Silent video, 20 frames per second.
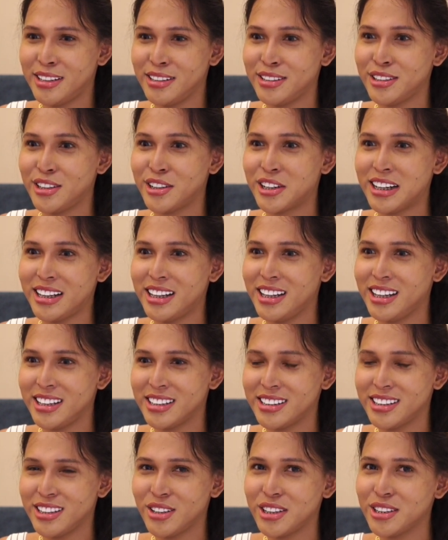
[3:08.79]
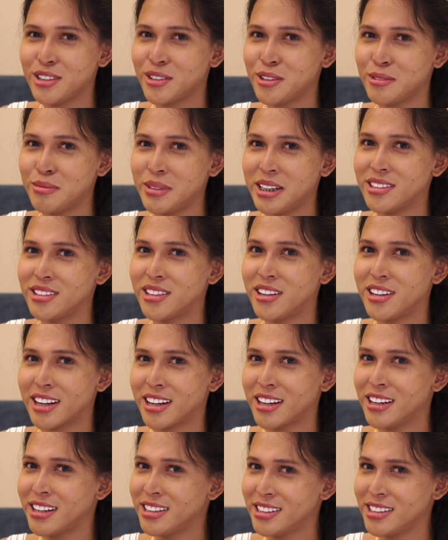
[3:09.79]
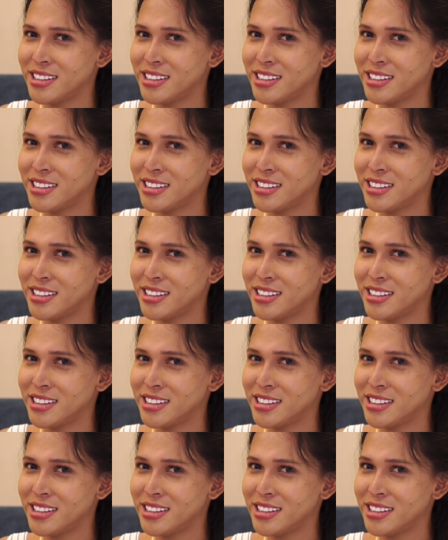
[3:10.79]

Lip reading: Darlene. You can call me Dar.